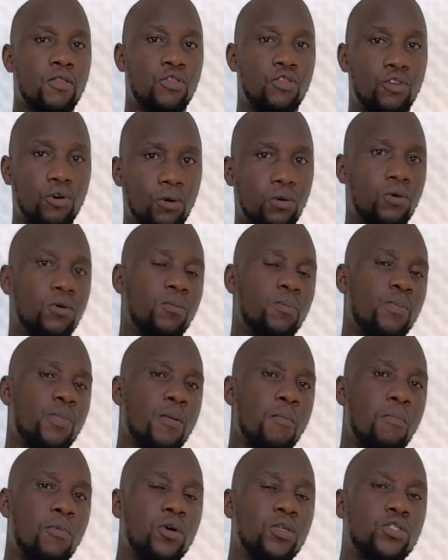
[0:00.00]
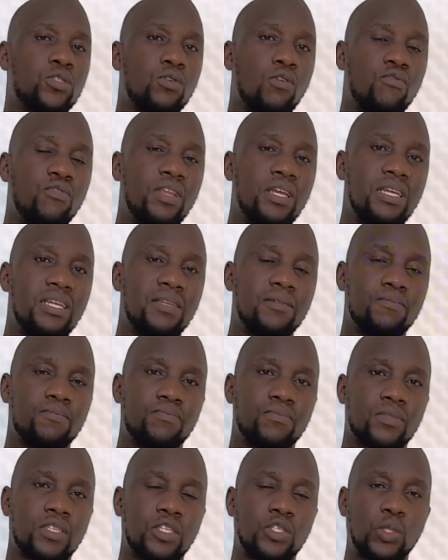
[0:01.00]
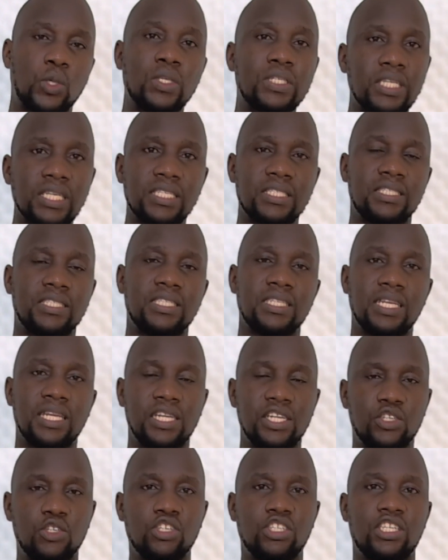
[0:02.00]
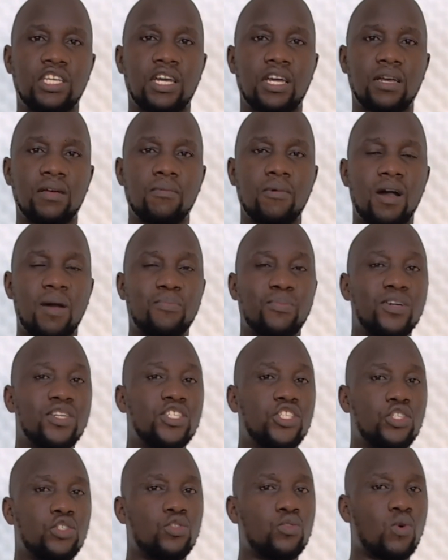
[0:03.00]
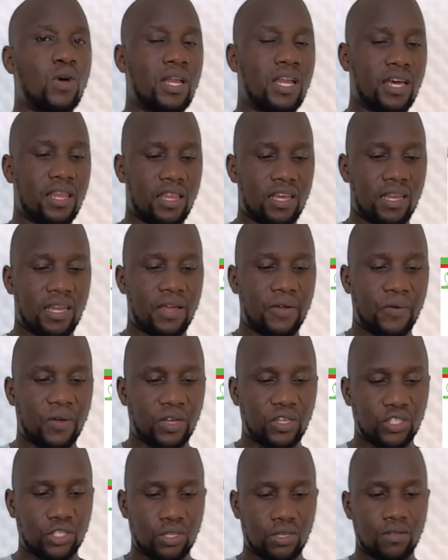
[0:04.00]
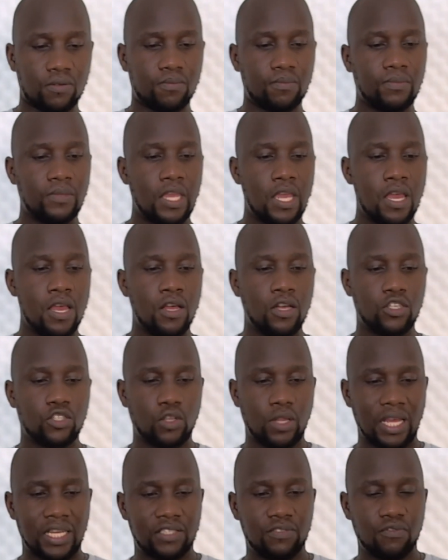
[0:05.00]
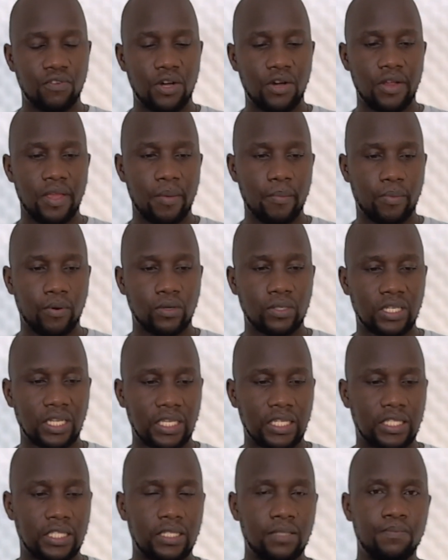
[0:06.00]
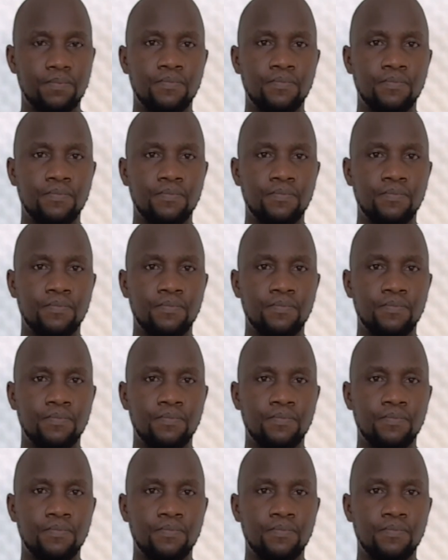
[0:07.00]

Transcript: Though most of the sources in the literature are pointing you to another direction. So that's very important.